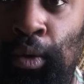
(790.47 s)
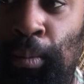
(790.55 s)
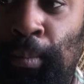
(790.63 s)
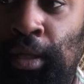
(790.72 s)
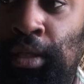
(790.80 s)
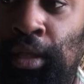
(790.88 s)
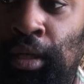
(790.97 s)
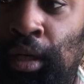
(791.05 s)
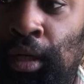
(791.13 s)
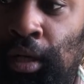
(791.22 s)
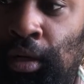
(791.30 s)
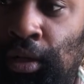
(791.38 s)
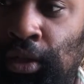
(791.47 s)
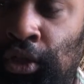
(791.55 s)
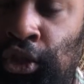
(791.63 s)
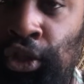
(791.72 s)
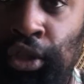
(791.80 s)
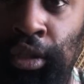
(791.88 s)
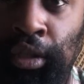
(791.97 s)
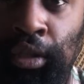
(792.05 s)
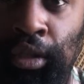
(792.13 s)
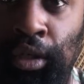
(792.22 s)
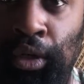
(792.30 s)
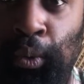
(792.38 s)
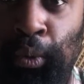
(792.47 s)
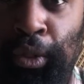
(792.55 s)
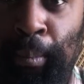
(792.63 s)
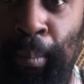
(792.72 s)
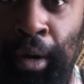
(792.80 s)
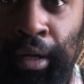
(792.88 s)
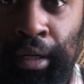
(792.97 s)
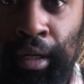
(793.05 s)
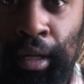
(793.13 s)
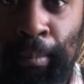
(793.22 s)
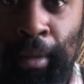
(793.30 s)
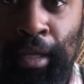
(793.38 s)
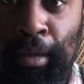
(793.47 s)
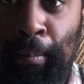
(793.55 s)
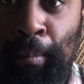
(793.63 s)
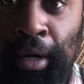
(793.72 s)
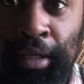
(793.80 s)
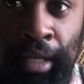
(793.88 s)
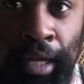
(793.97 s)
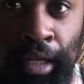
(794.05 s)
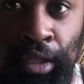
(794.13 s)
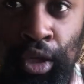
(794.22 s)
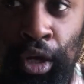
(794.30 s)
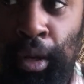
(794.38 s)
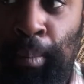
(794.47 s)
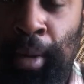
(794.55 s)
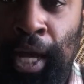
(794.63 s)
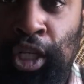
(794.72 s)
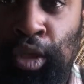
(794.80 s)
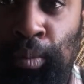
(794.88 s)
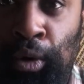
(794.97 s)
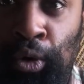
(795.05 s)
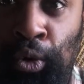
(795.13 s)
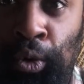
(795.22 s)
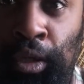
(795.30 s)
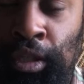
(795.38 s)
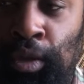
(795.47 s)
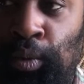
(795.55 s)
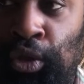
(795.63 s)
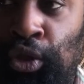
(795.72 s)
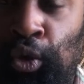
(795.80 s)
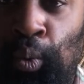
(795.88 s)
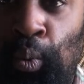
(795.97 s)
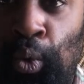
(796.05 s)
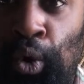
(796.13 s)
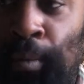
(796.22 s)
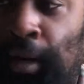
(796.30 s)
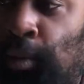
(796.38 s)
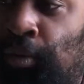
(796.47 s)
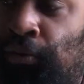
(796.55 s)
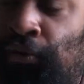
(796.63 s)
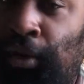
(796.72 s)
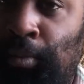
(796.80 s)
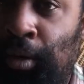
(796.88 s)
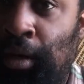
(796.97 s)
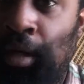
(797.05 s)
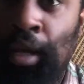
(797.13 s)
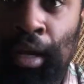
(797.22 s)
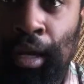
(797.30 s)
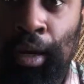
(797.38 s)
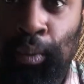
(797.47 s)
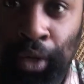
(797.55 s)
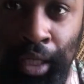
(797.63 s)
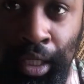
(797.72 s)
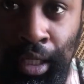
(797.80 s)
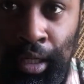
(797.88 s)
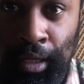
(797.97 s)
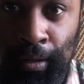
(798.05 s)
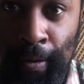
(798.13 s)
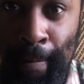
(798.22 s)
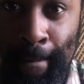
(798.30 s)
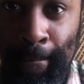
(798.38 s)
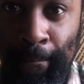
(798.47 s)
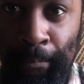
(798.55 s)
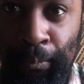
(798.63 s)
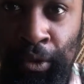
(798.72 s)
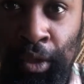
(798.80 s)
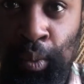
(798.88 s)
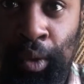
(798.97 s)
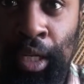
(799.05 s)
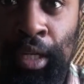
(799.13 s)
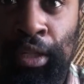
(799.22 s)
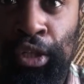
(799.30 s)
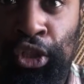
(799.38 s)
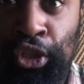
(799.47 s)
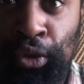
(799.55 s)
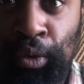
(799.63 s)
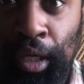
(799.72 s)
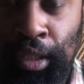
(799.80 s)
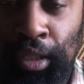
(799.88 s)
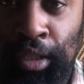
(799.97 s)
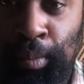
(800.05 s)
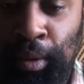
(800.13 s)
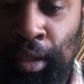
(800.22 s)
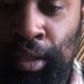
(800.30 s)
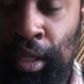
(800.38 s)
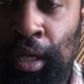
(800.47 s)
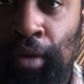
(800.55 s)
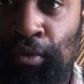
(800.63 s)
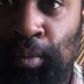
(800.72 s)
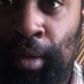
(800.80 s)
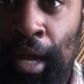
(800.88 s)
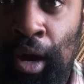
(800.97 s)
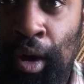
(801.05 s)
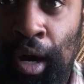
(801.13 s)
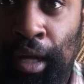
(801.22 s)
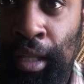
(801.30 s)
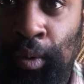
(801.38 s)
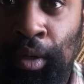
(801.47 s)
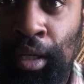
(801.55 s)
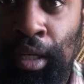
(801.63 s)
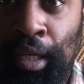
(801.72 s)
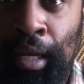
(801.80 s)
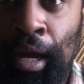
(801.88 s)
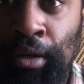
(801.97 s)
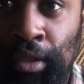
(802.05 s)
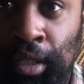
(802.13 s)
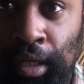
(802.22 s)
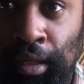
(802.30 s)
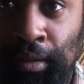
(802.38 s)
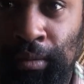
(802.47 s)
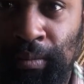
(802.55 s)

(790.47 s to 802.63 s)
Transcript: mixing sugar with mud and making mud cakes on the basketball court because it was so warm, and they were flipping it, and they were eating it. They were eating their shoelaces because it came from cowhide. They were eating the cow skin.